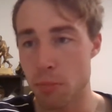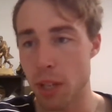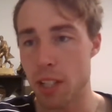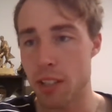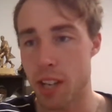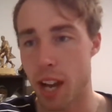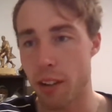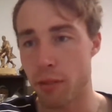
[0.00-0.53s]

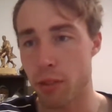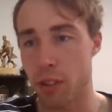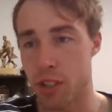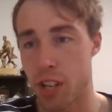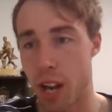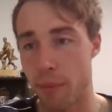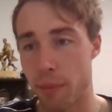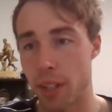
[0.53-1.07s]
been tough with
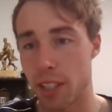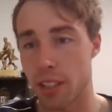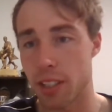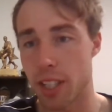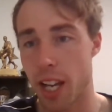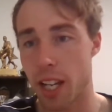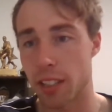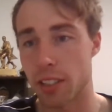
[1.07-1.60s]
Chapman. He
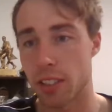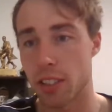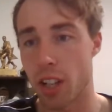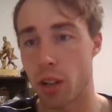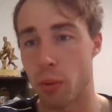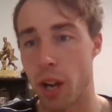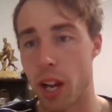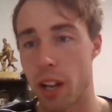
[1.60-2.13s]
started
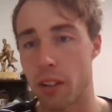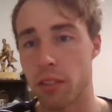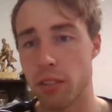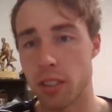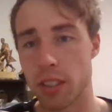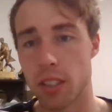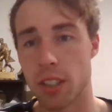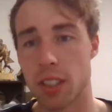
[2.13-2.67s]
so well.
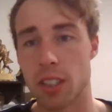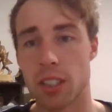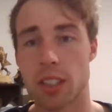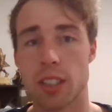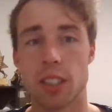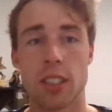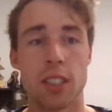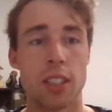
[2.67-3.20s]

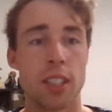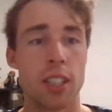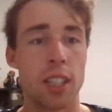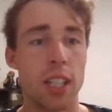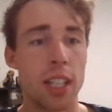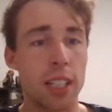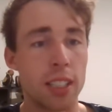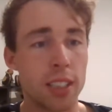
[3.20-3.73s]

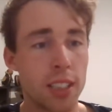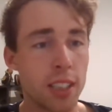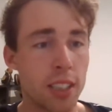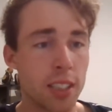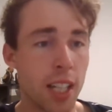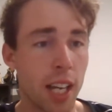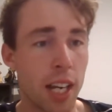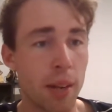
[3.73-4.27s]
He's
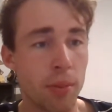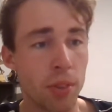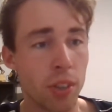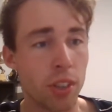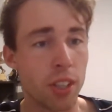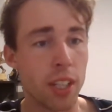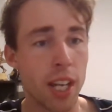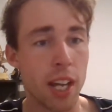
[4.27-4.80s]
just done
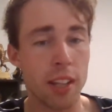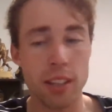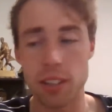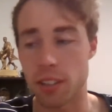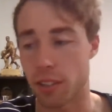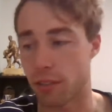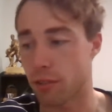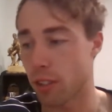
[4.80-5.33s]
absolutely
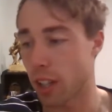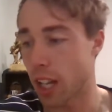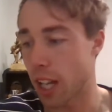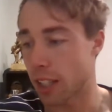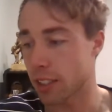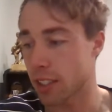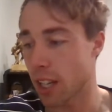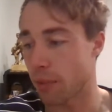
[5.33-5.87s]
nothing for the
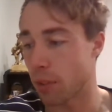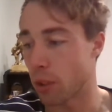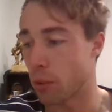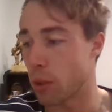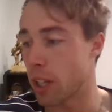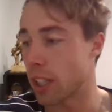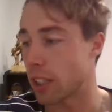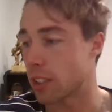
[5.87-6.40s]
last couple
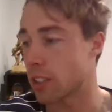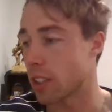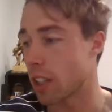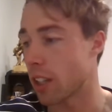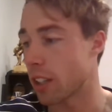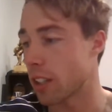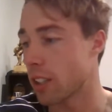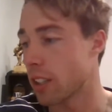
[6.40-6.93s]
of weeks.
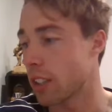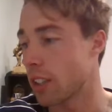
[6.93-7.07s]
So,